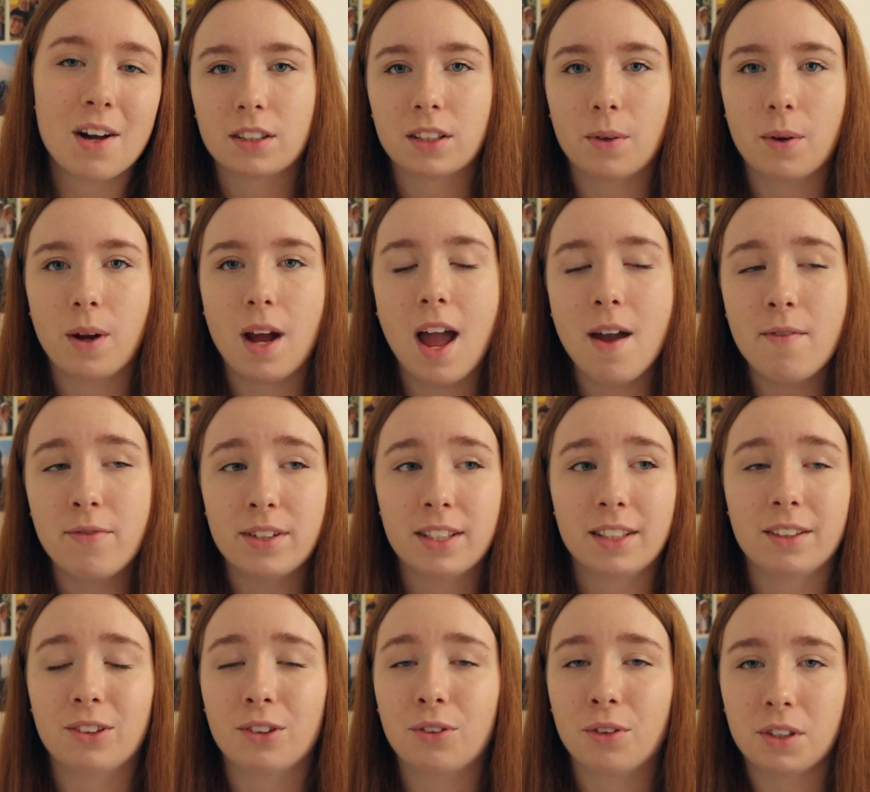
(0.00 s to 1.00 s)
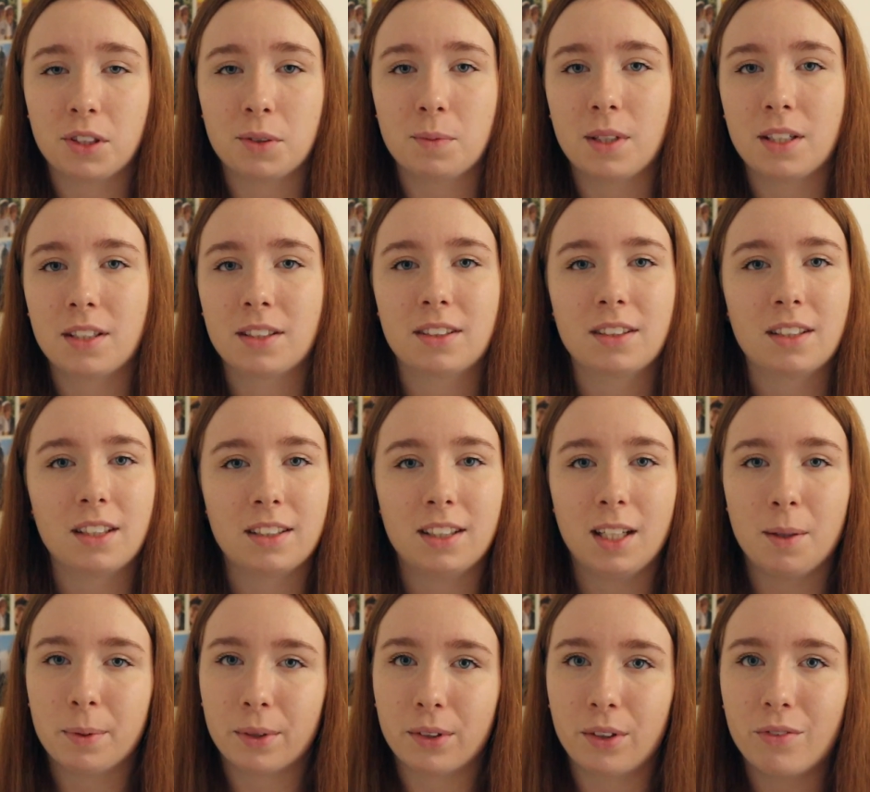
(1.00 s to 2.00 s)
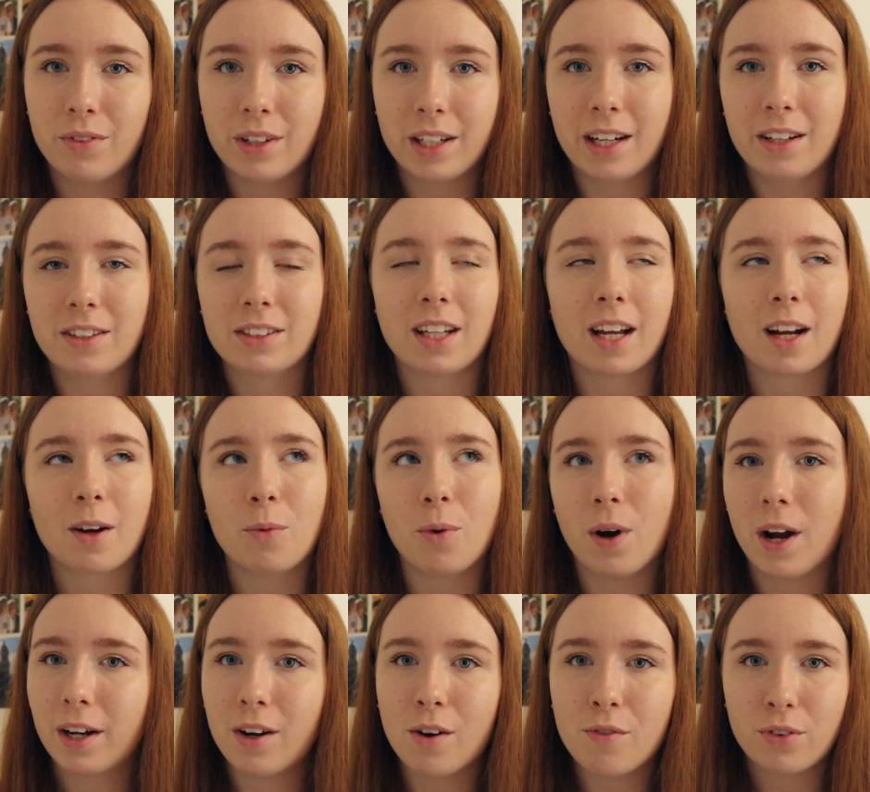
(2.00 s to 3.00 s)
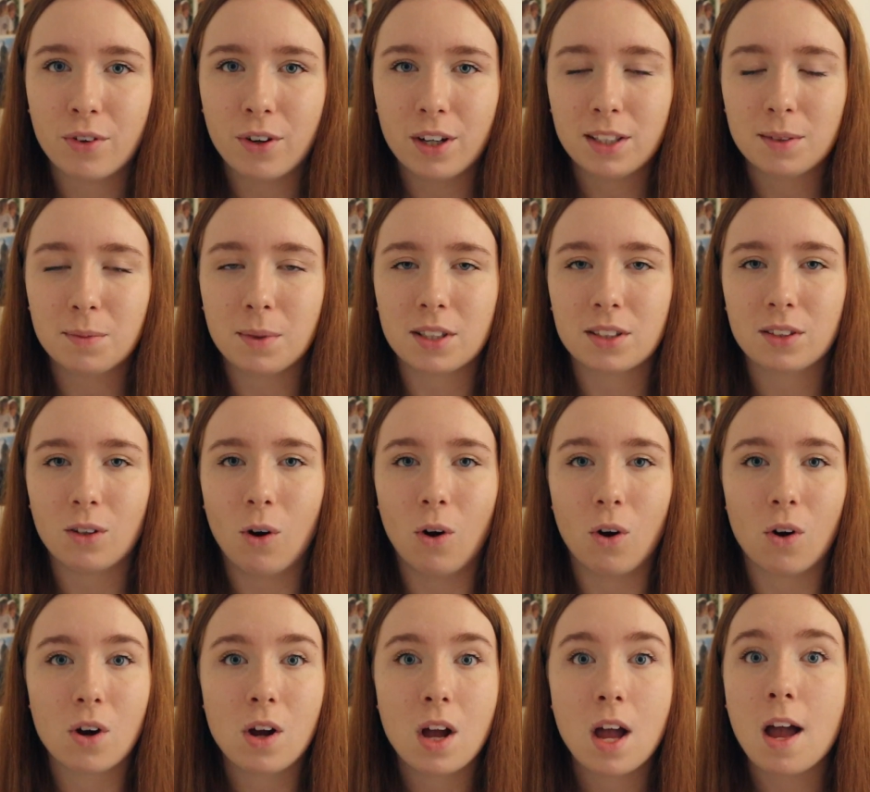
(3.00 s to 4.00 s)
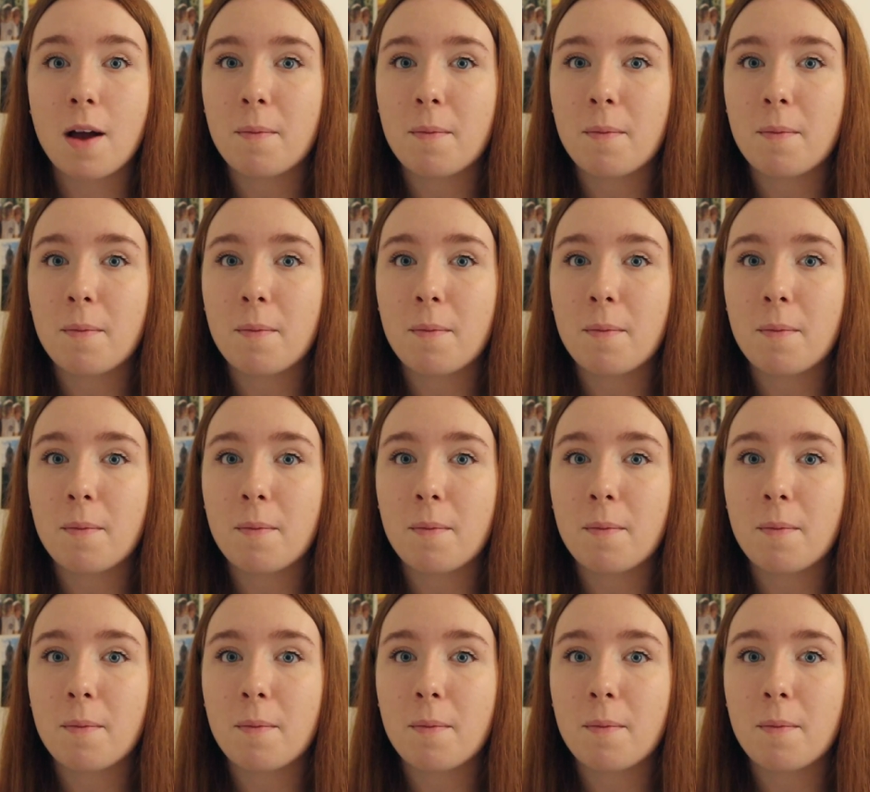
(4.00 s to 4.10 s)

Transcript: So every single Christmas, the typical videos like what I got for Christmas or